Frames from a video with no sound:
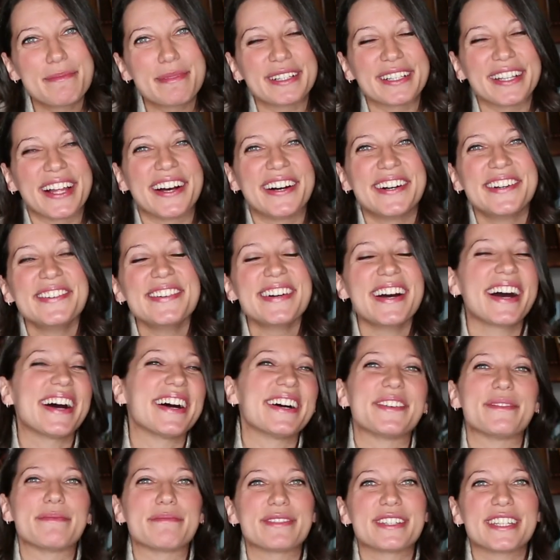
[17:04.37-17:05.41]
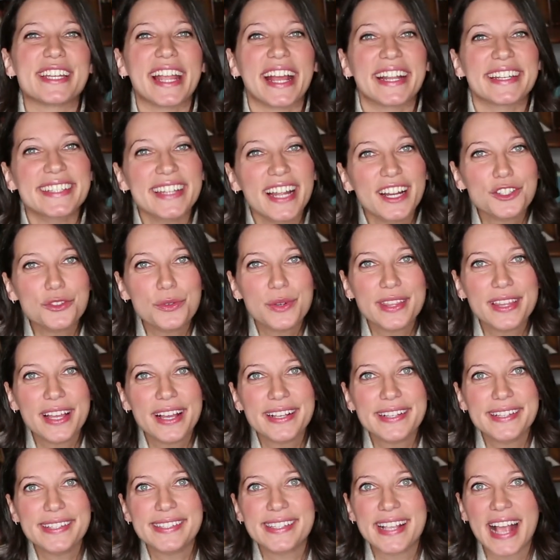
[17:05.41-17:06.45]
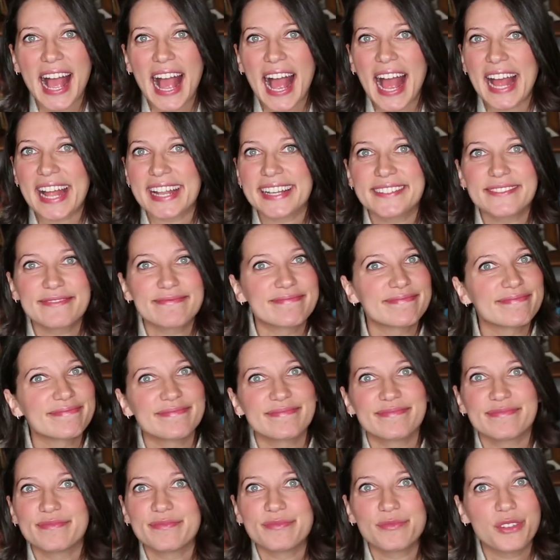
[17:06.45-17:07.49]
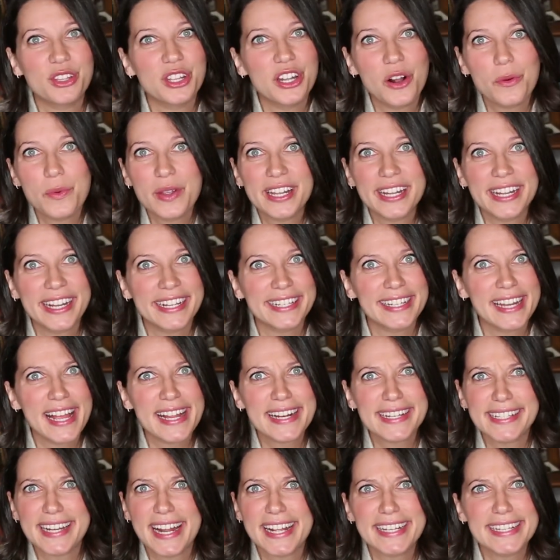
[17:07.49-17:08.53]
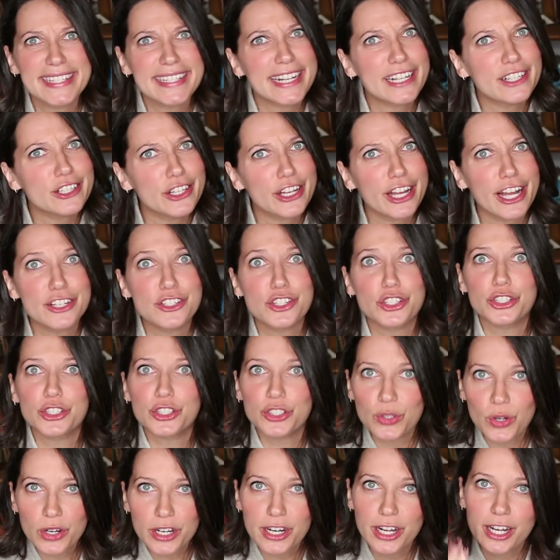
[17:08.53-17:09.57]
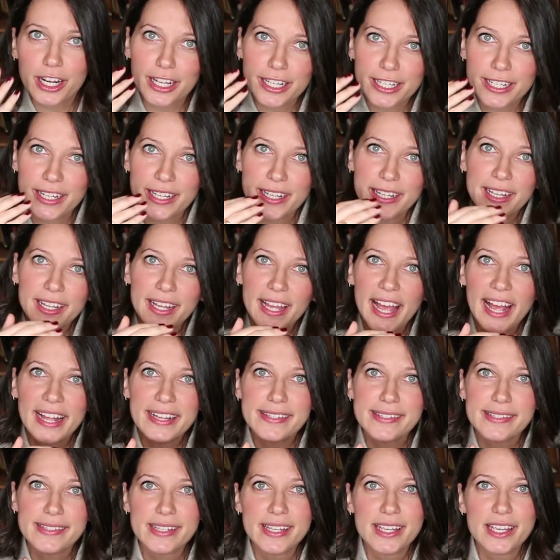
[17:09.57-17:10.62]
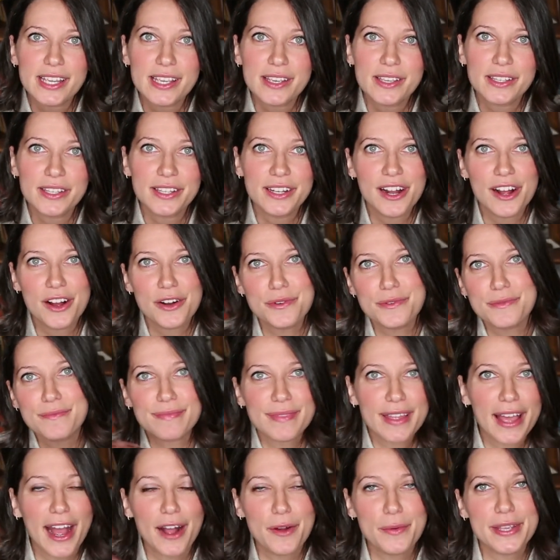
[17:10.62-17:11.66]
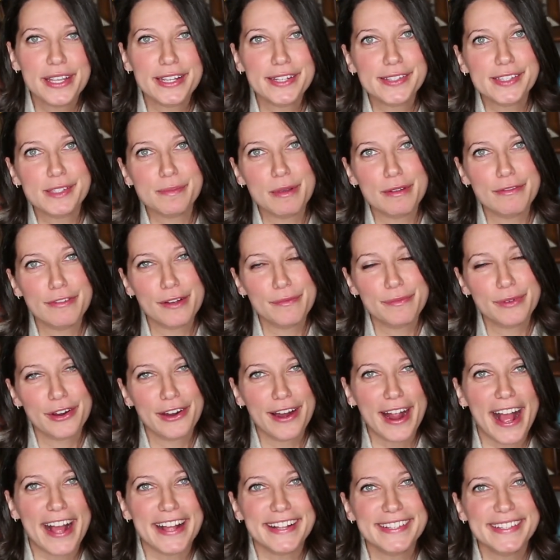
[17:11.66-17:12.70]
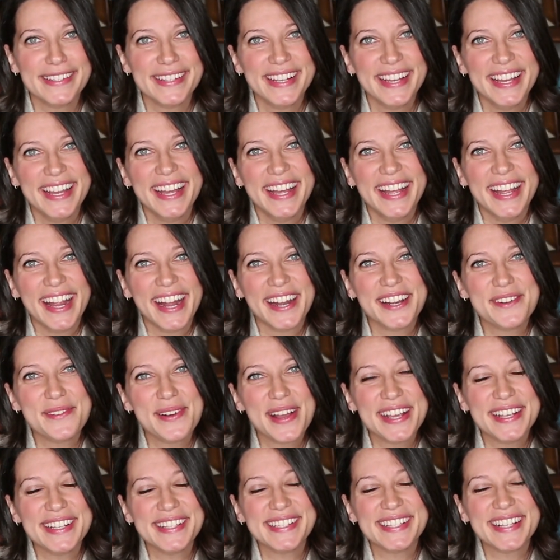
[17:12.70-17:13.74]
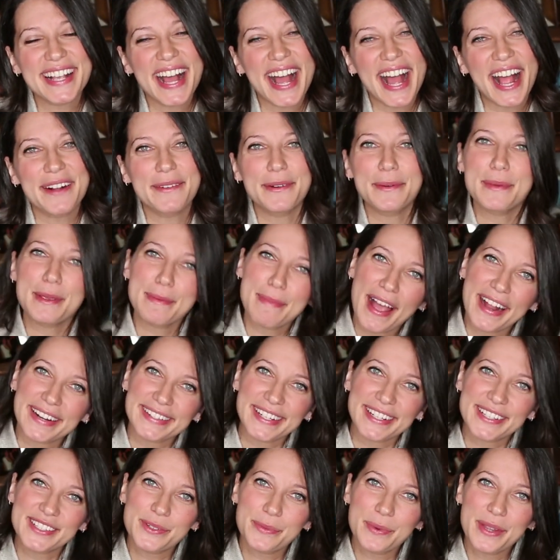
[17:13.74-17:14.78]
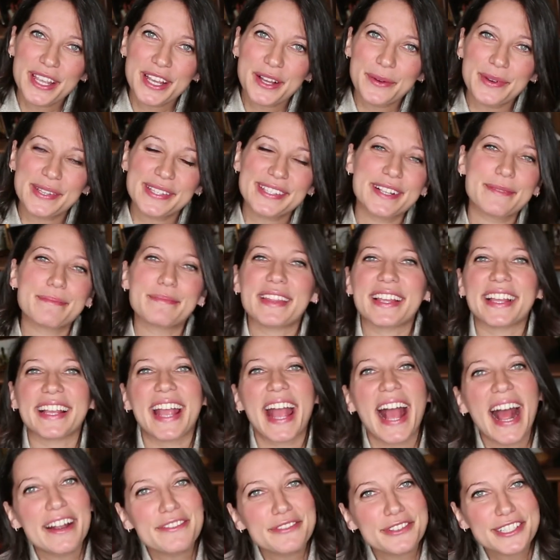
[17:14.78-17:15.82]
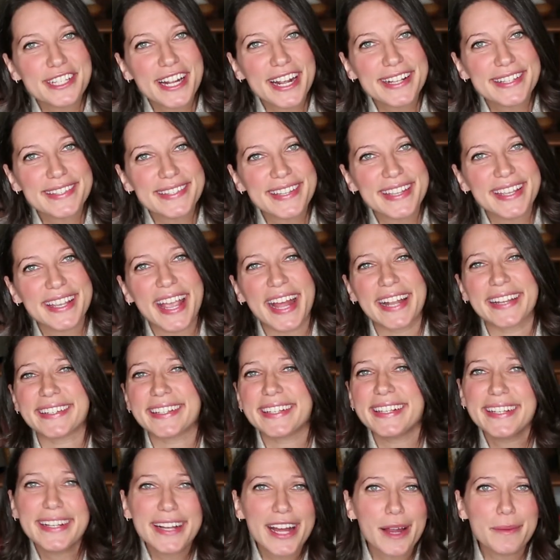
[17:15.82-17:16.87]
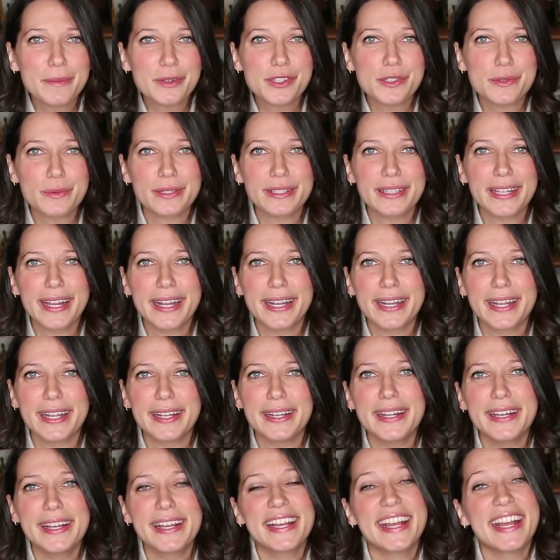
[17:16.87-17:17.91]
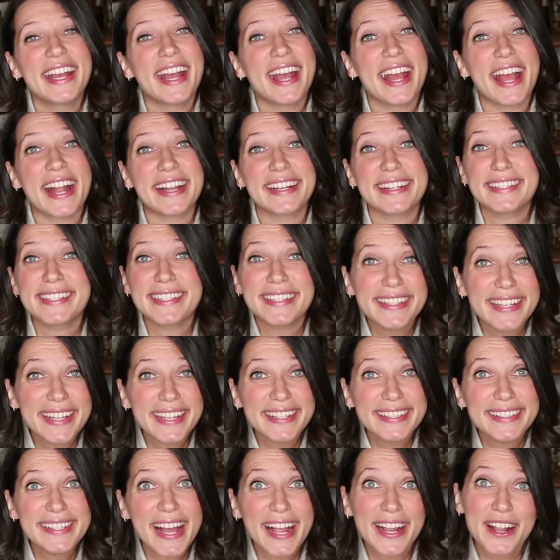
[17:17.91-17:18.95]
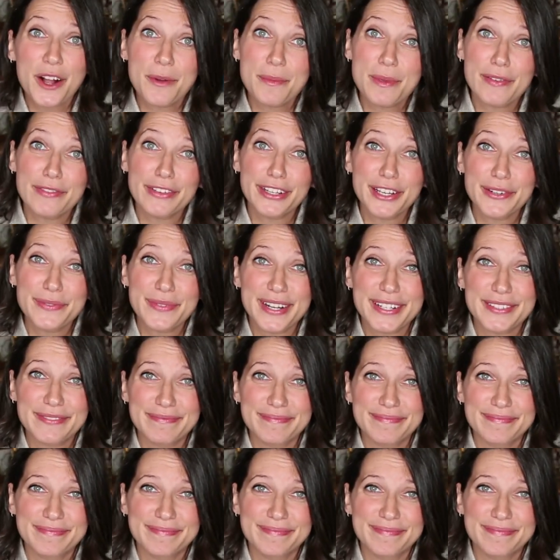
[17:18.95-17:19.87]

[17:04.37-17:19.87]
below to get in touch with us, and you know, we can connect and I can take a look under your hood and see, you know, how we can spiff up your ads. Anyways, I will be back next week with something advertising and e-commerce related. And until then, I hope you have a good one.